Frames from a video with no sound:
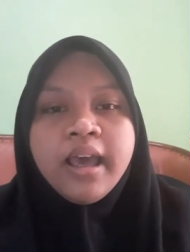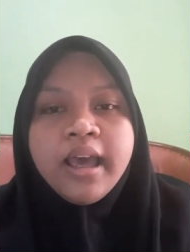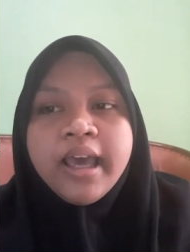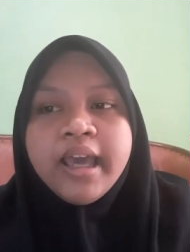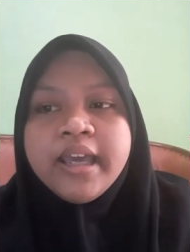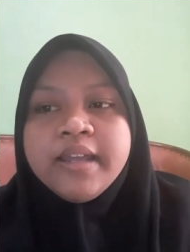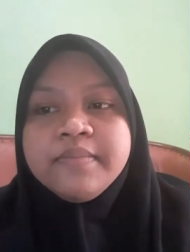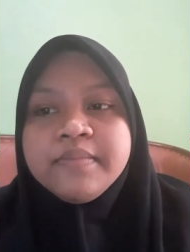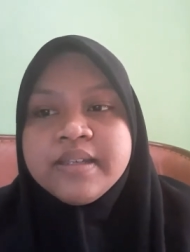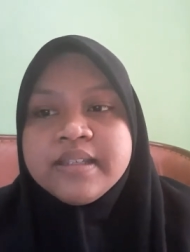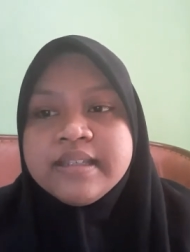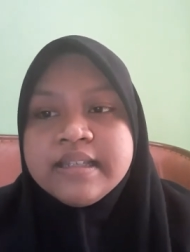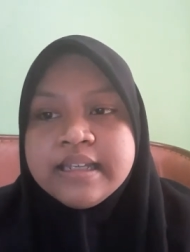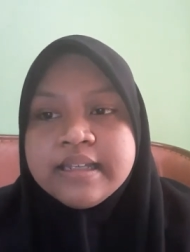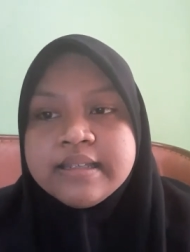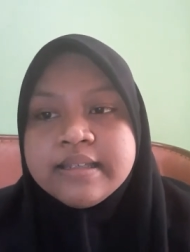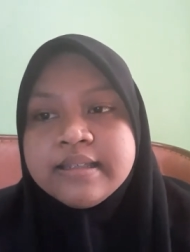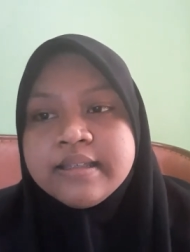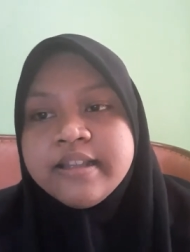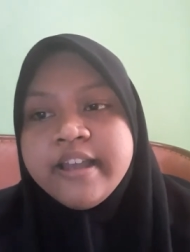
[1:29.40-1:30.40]
In
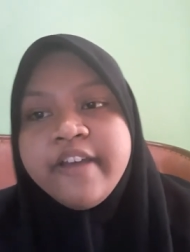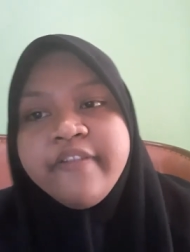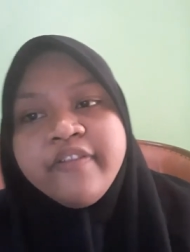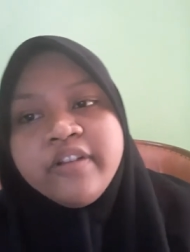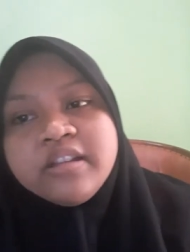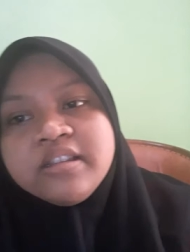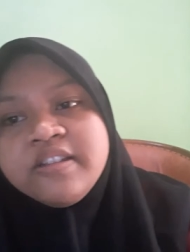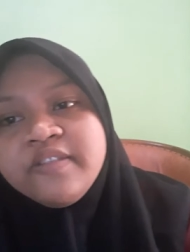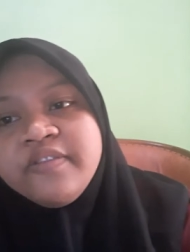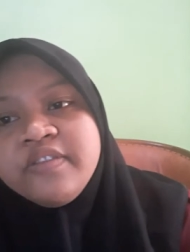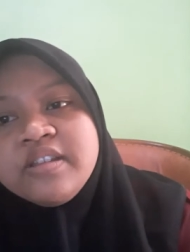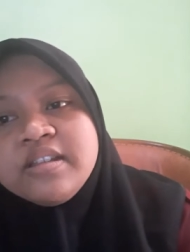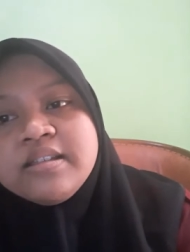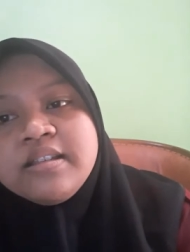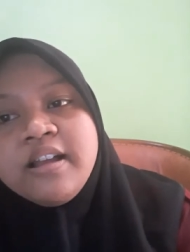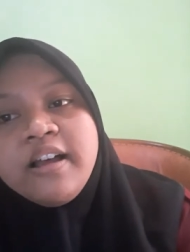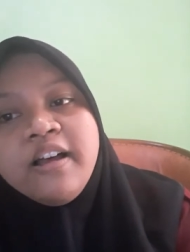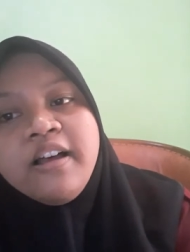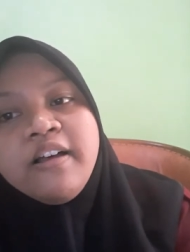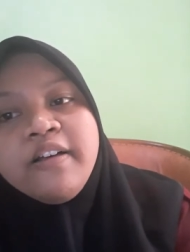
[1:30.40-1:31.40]
business, the effectiveness
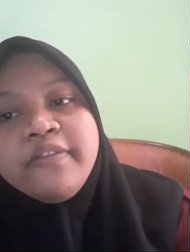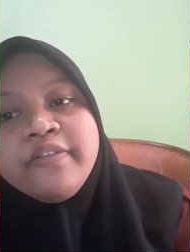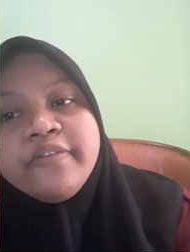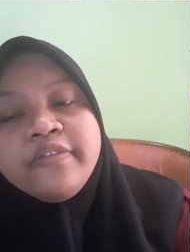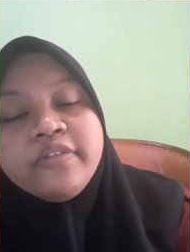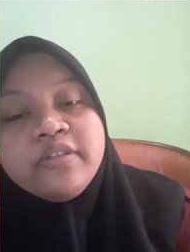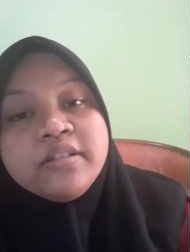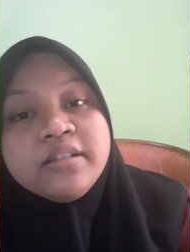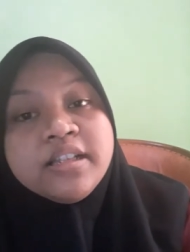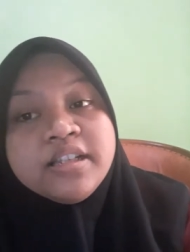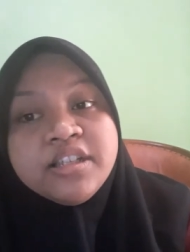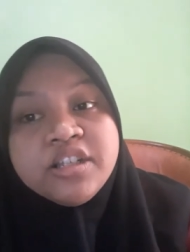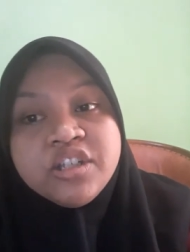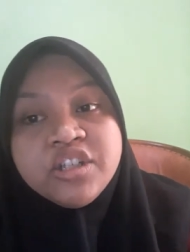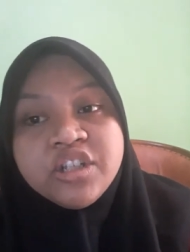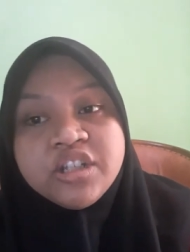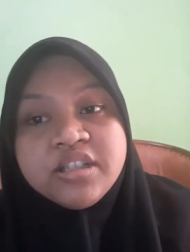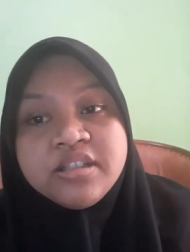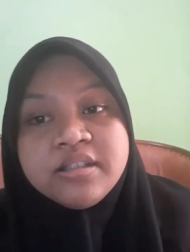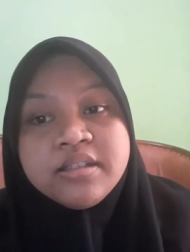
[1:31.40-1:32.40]
of
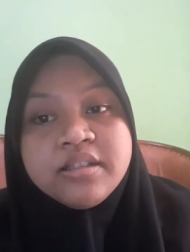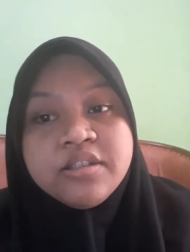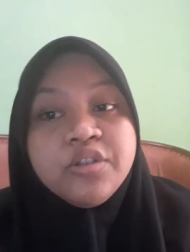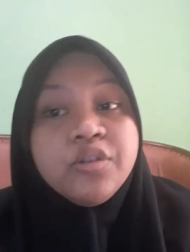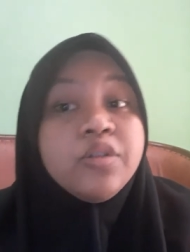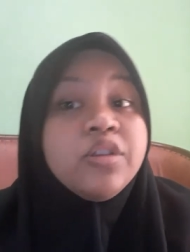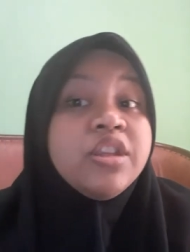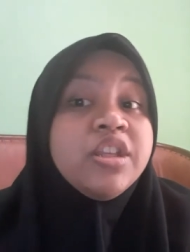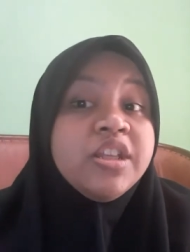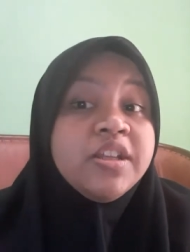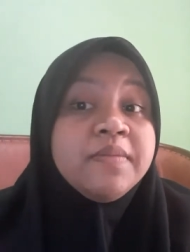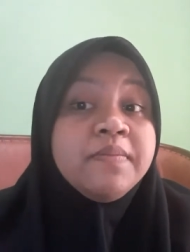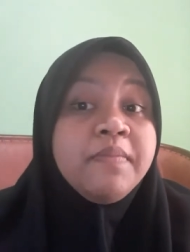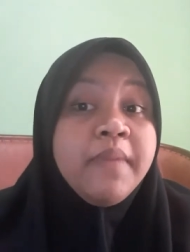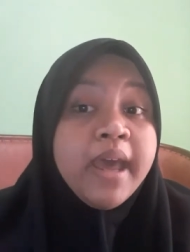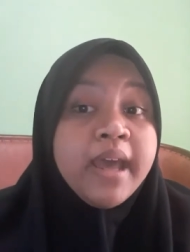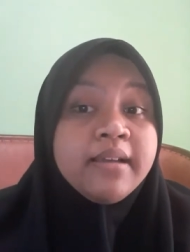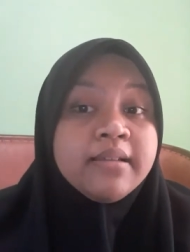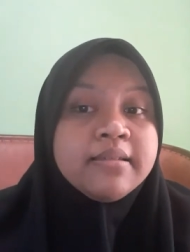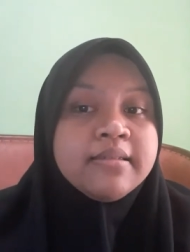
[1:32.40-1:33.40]
decisions you team
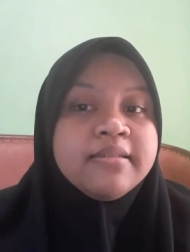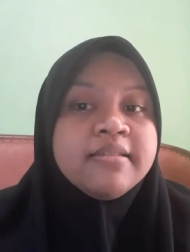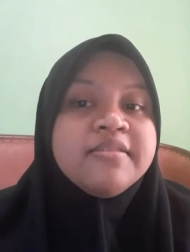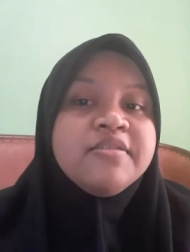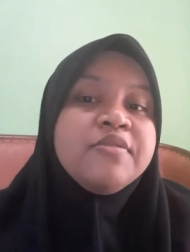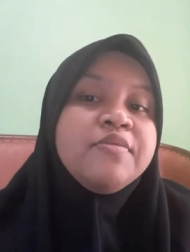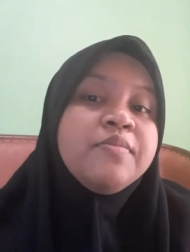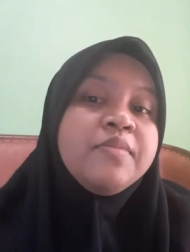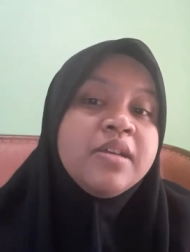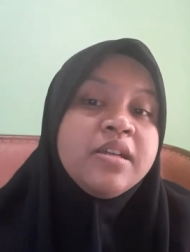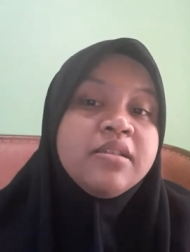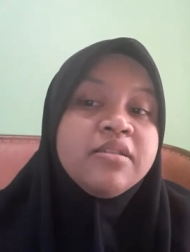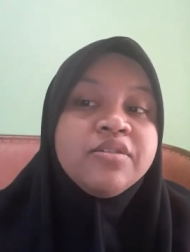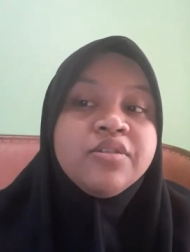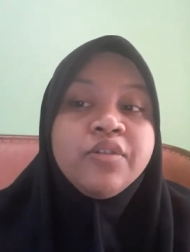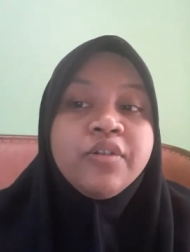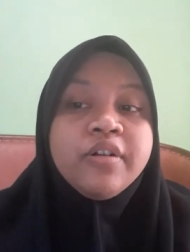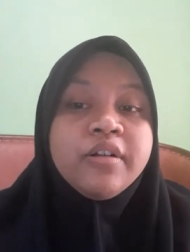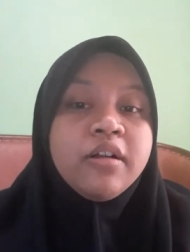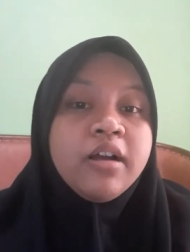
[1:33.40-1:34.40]
makes
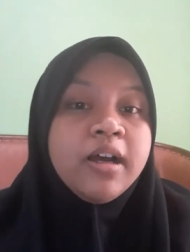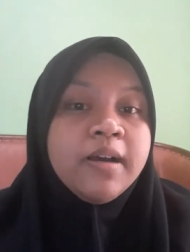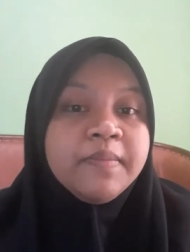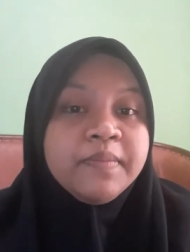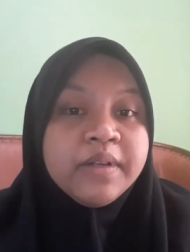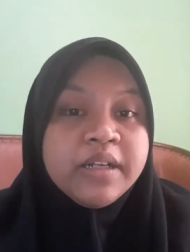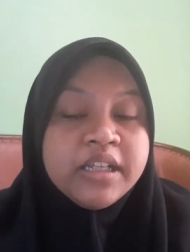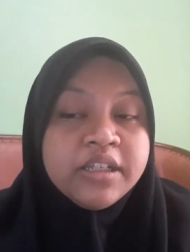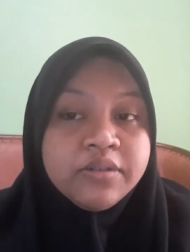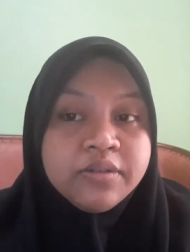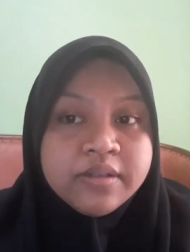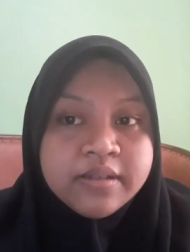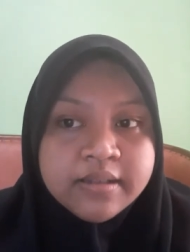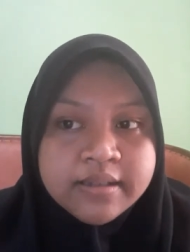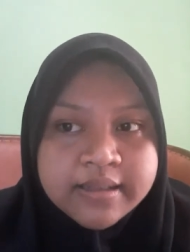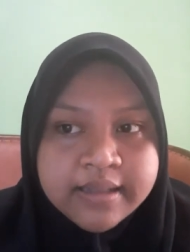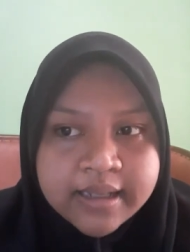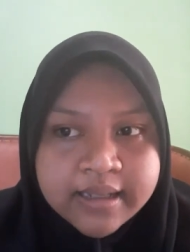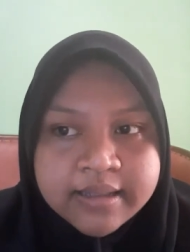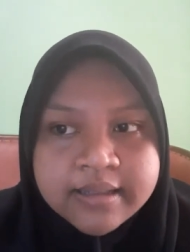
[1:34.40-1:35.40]
determines your company to
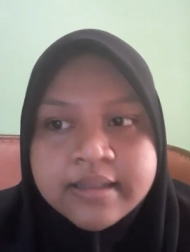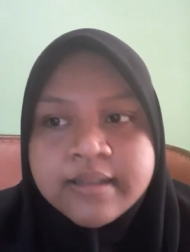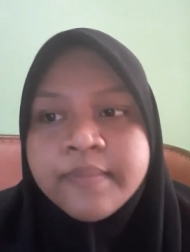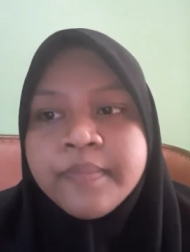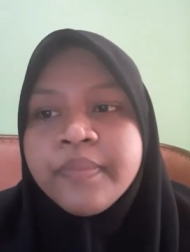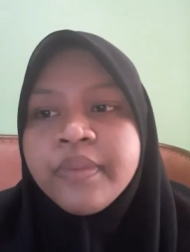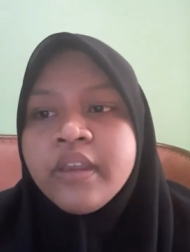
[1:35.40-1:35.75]
success.